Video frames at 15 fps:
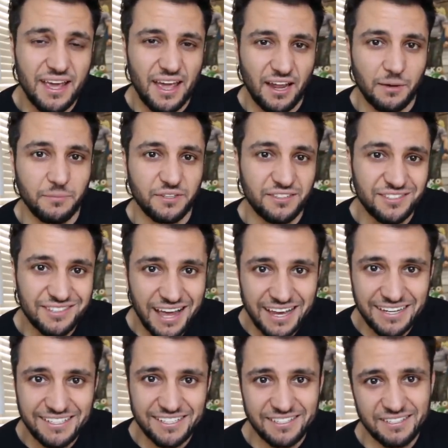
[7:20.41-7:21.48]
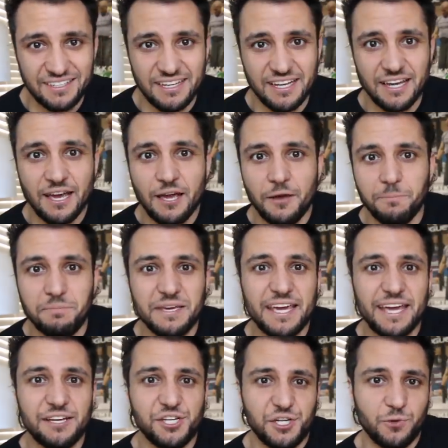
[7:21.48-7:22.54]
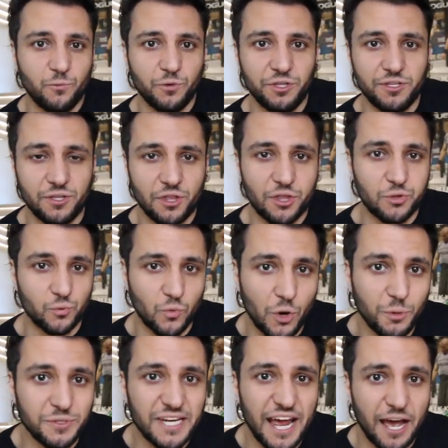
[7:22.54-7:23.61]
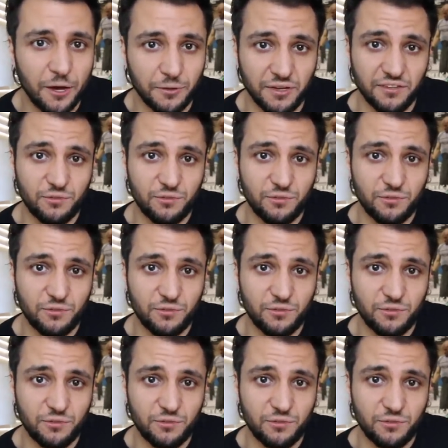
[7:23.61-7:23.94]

and I'm excited to see BKG really throw down,